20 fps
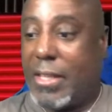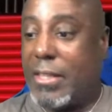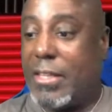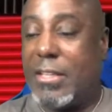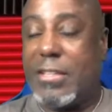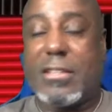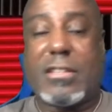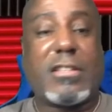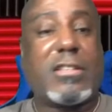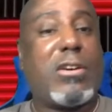
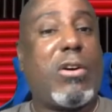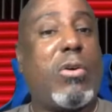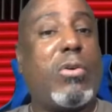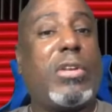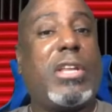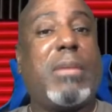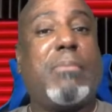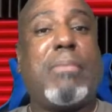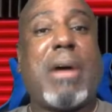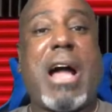This is
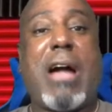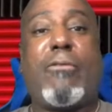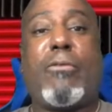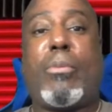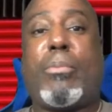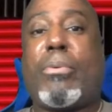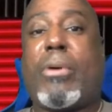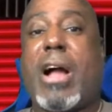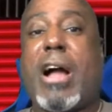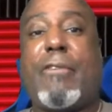only
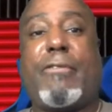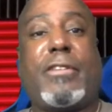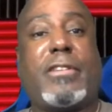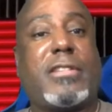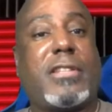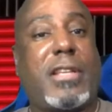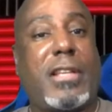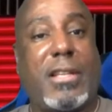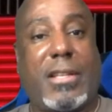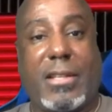Bible
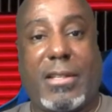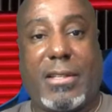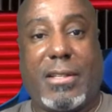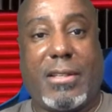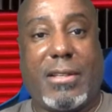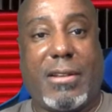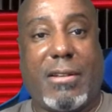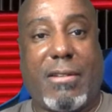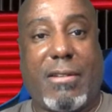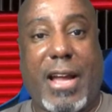prophecy,
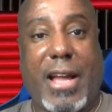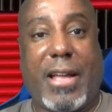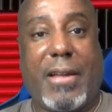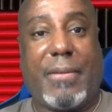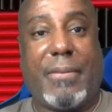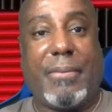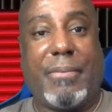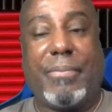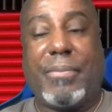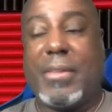
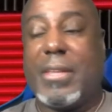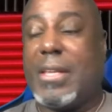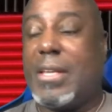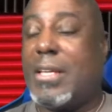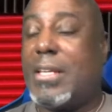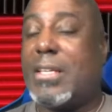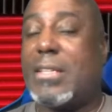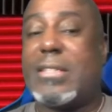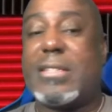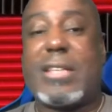right?
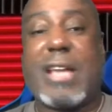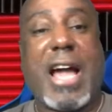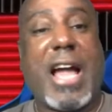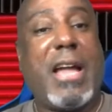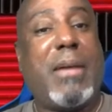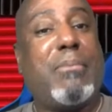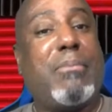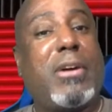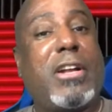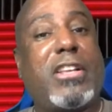It's
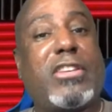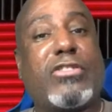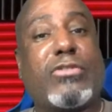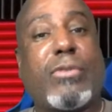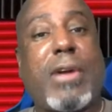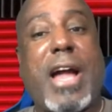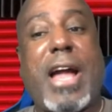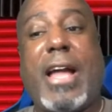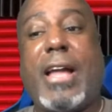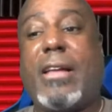tight, but it's
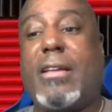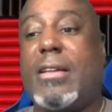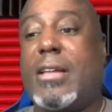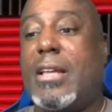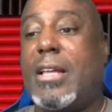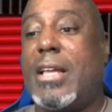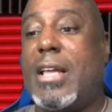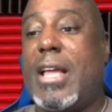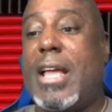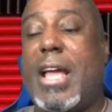right.
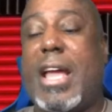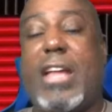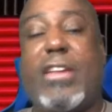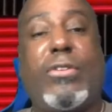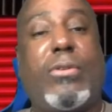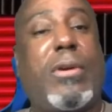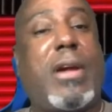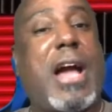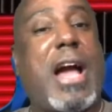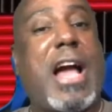
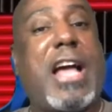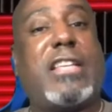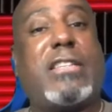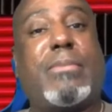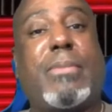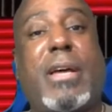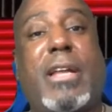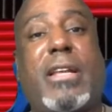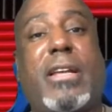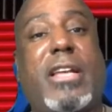And you
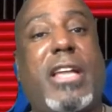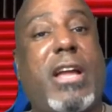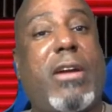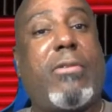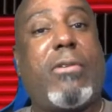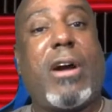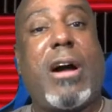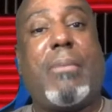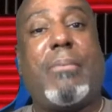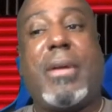guys better
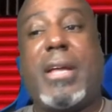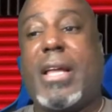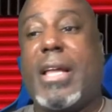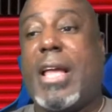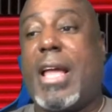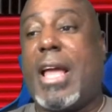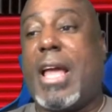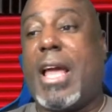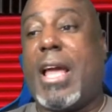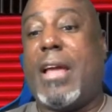gear up.
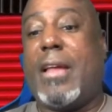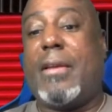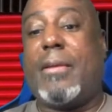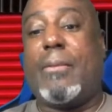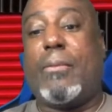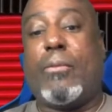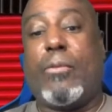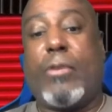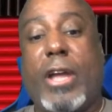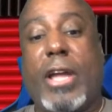
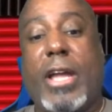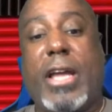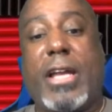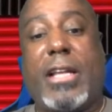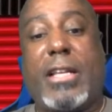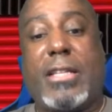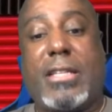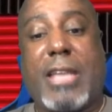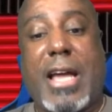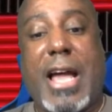And
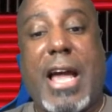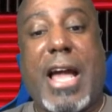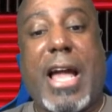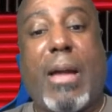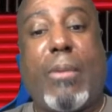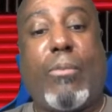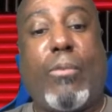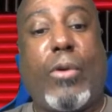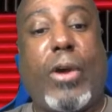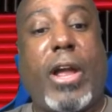in a
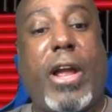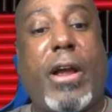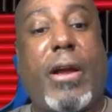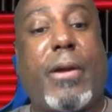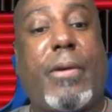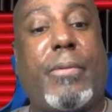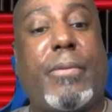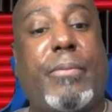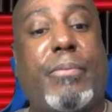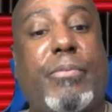time
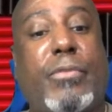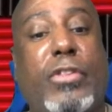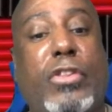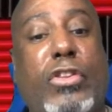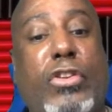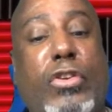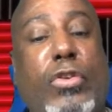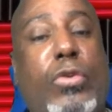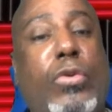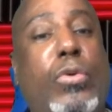where
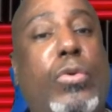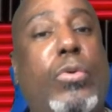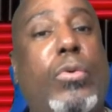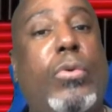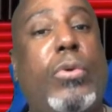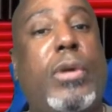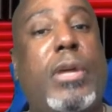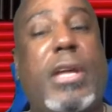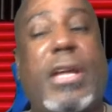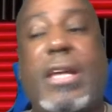
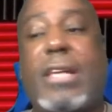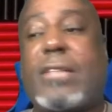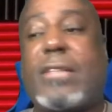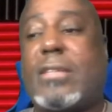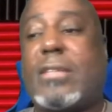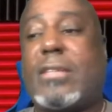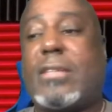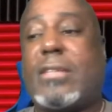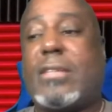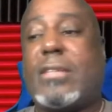
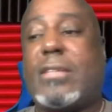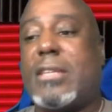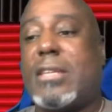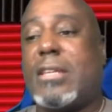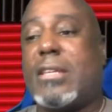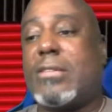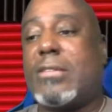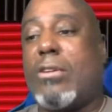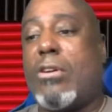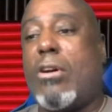
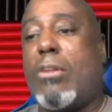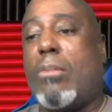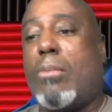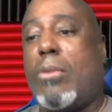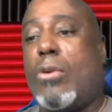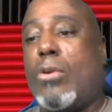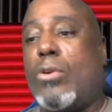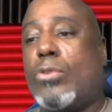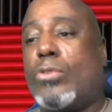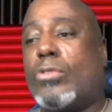it's
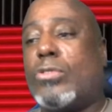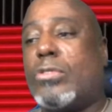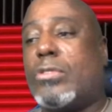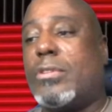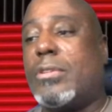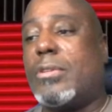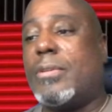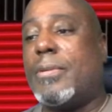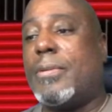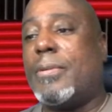
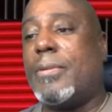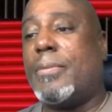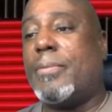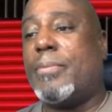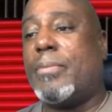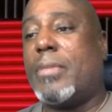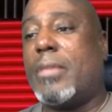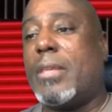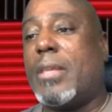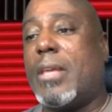almost
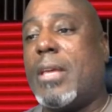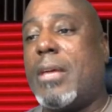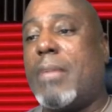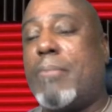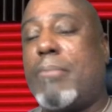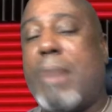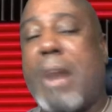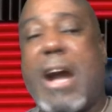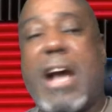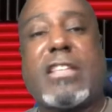
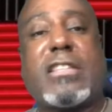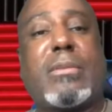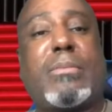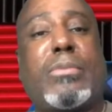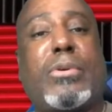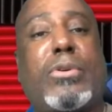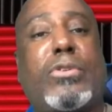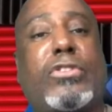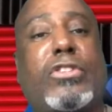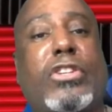
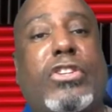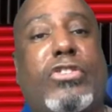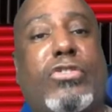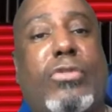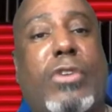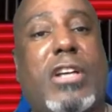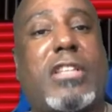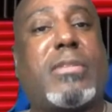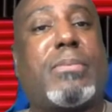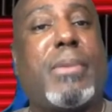impossible to
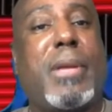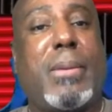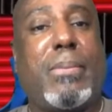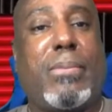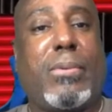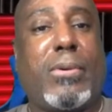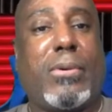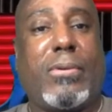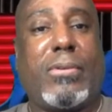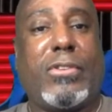trust
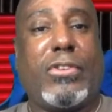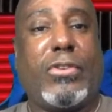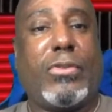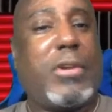people.